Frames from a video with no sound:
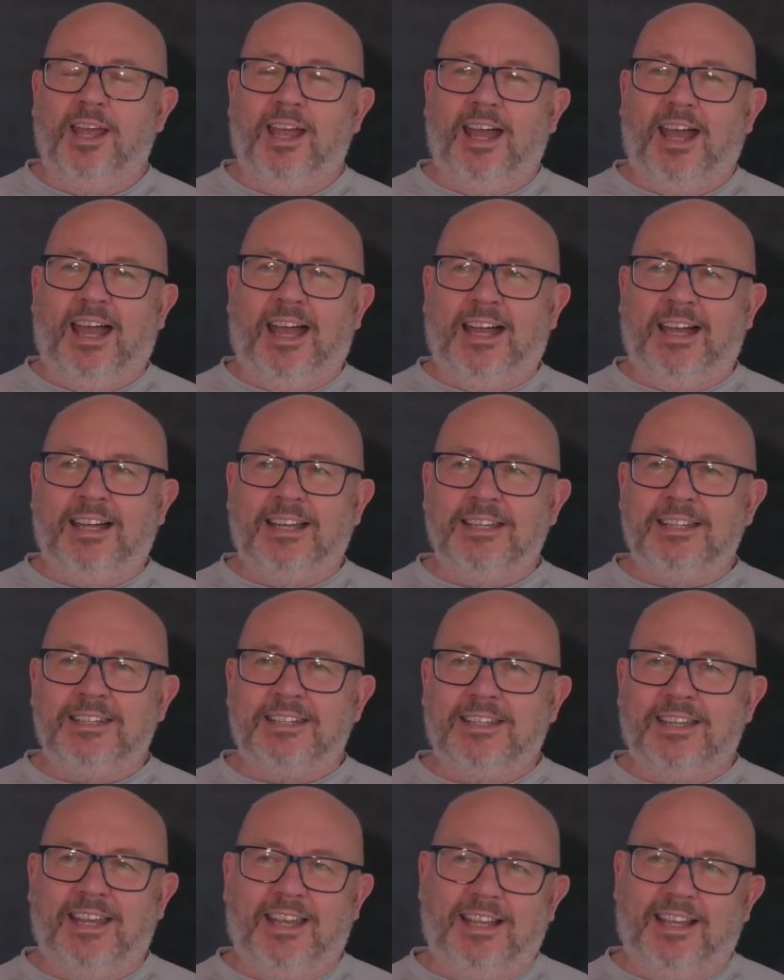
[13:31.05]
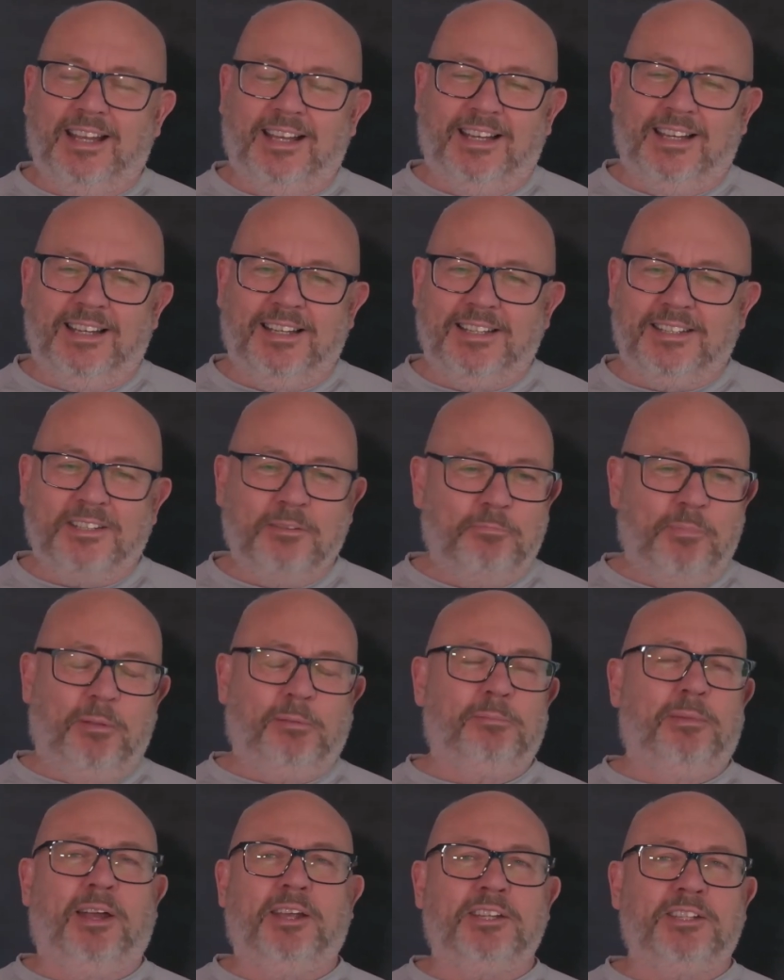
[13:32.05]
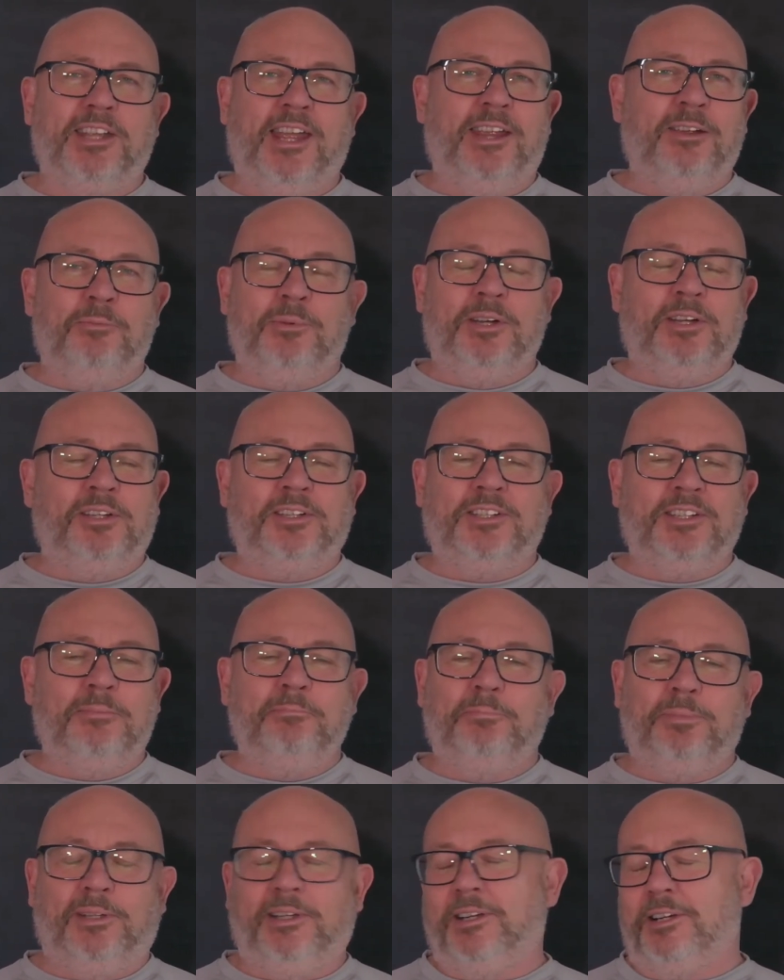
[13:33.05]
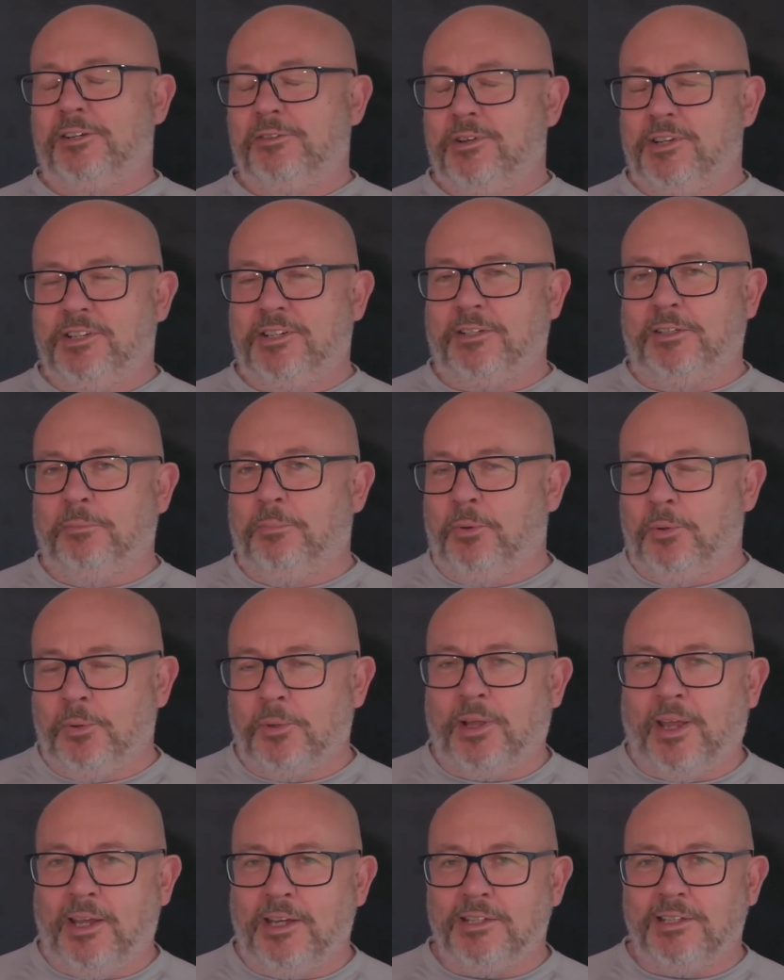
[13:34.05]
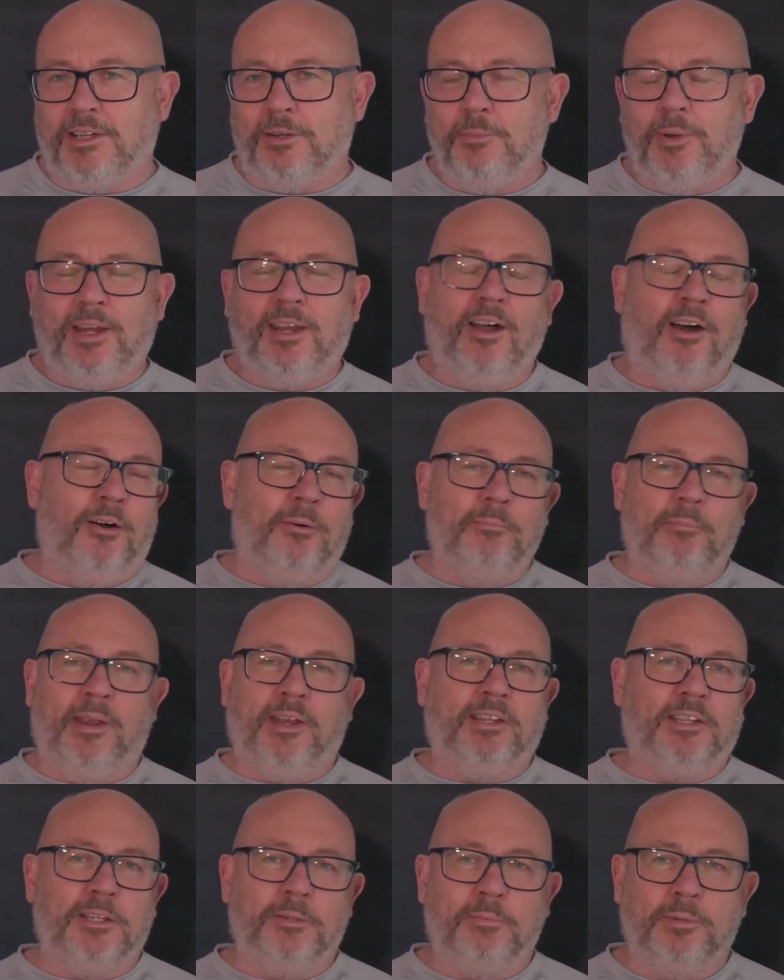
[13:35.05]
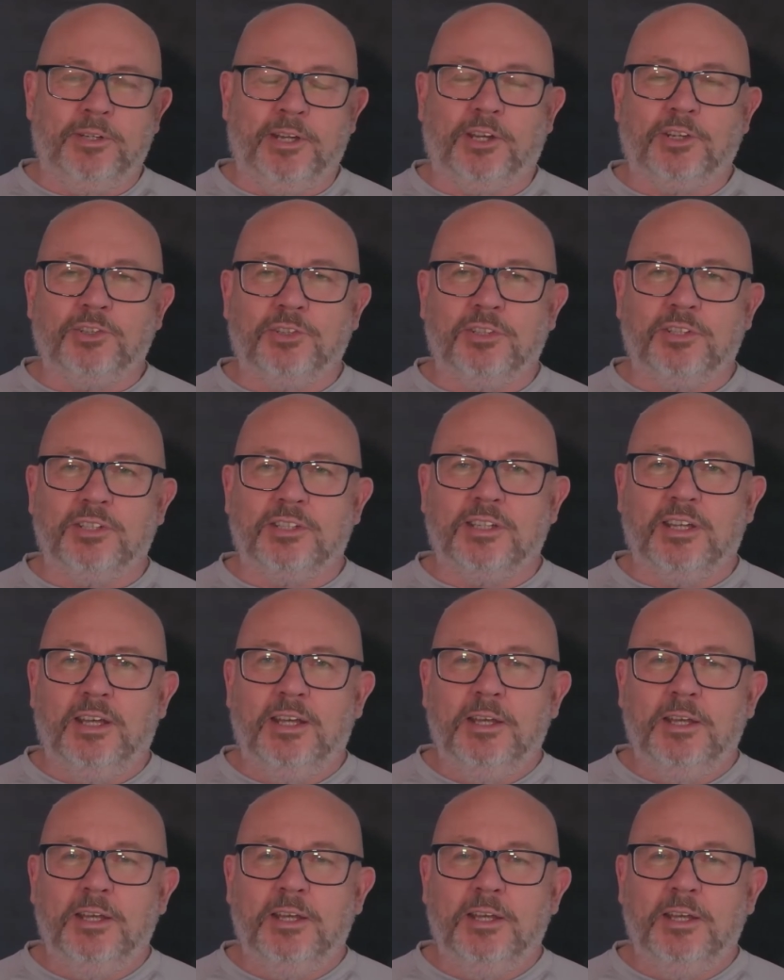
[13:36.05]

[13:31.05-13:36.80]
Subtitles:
And some people might say we're simply crystal ball gazing. We can't make these predictions.